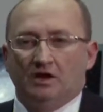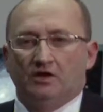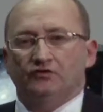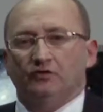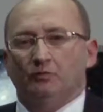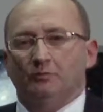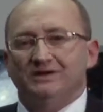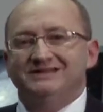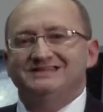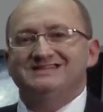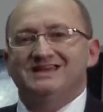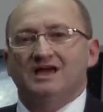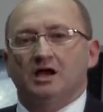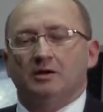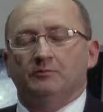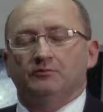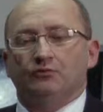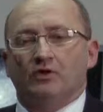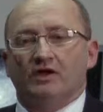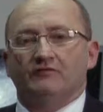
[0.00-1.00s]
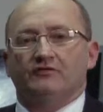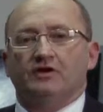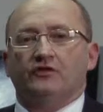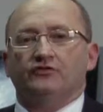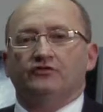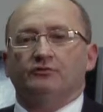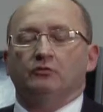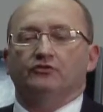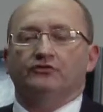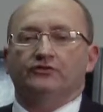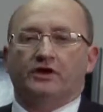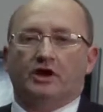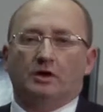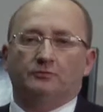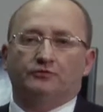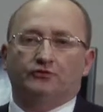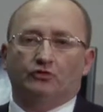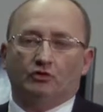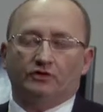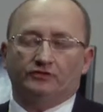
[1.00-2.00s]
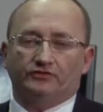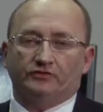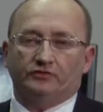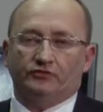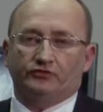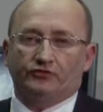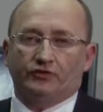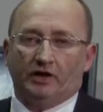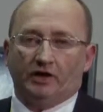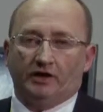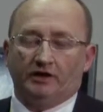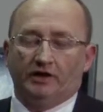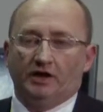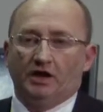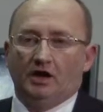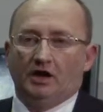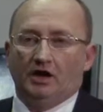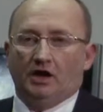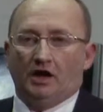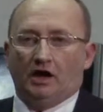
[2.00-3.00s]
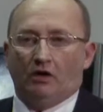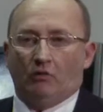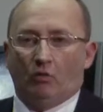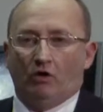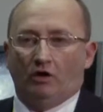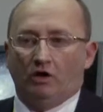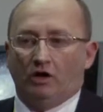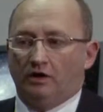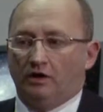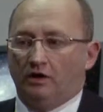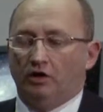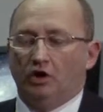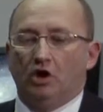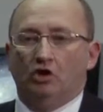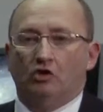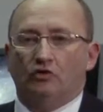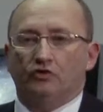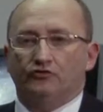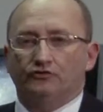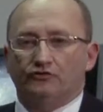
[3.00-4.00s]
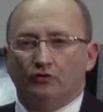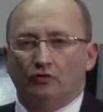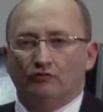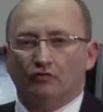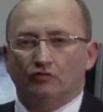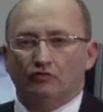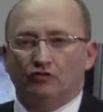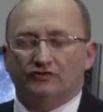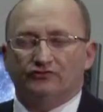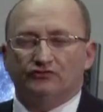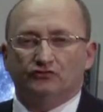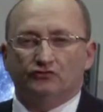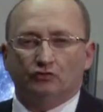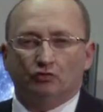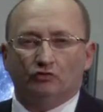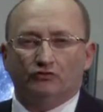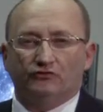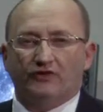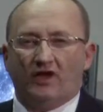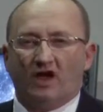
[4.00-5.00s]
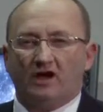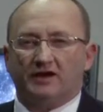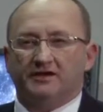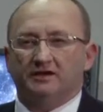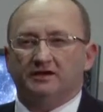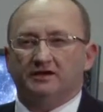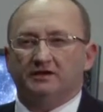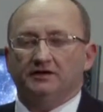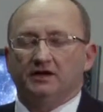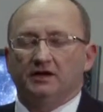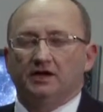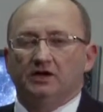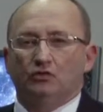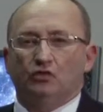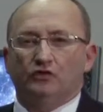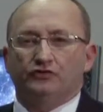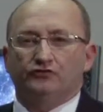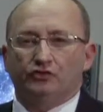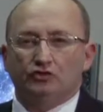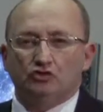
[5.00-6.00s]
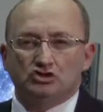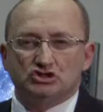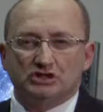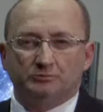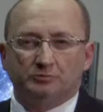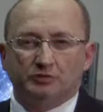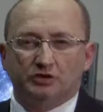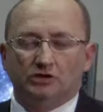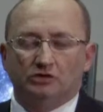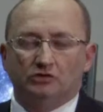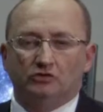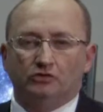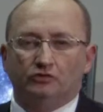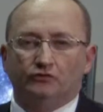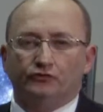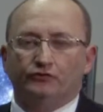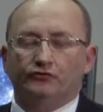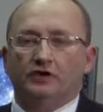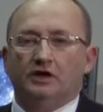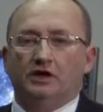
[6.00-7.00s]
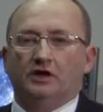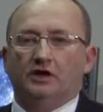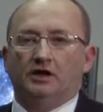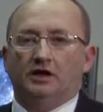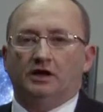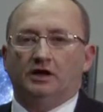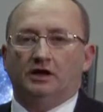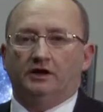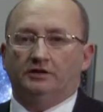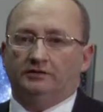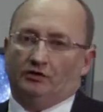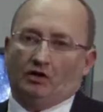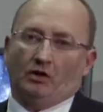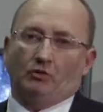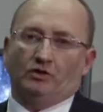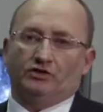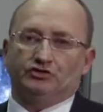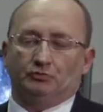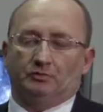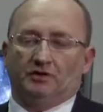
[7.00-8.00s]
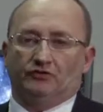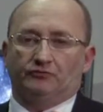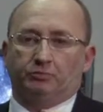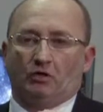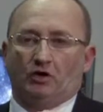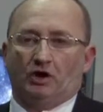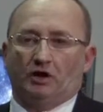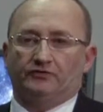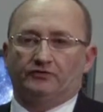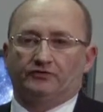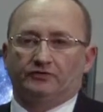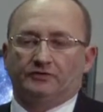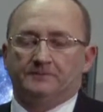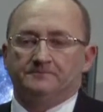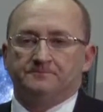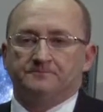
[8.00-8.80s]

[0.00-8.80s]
So many times we have customers that come to us and say, I want a node, a server that's a dual socket with 2 GPUs, and I want your best price.